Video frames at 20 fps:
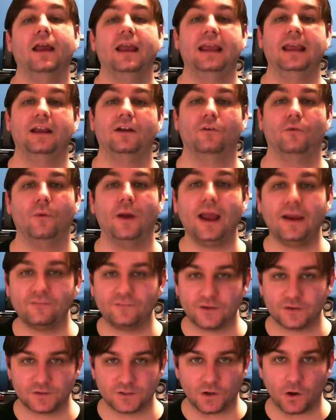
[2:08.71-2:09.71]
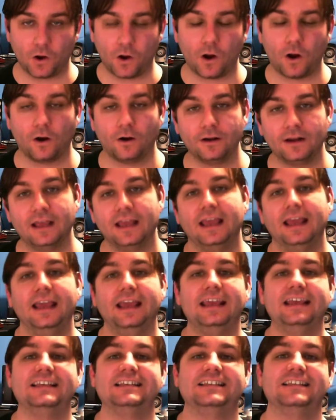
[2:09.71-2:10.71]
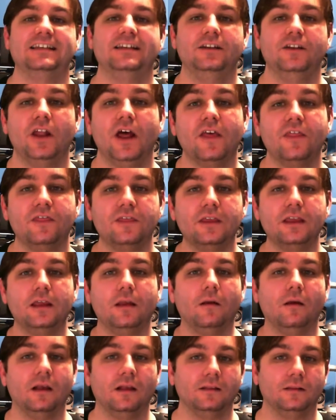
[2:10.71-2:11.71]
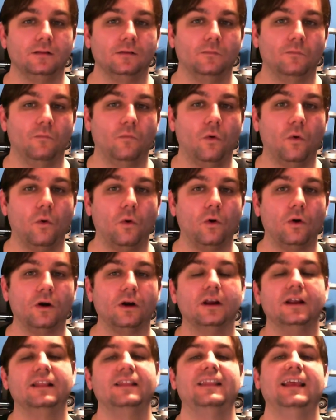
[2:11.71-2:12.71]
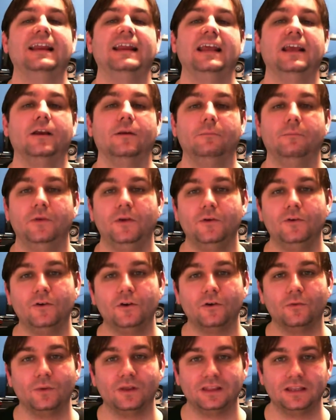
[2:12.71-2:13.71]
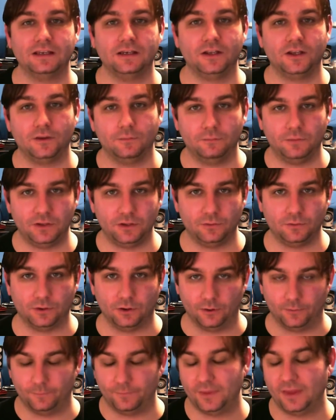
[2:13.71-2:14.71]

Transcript: A graphics card is nothing more than a computer within a computer,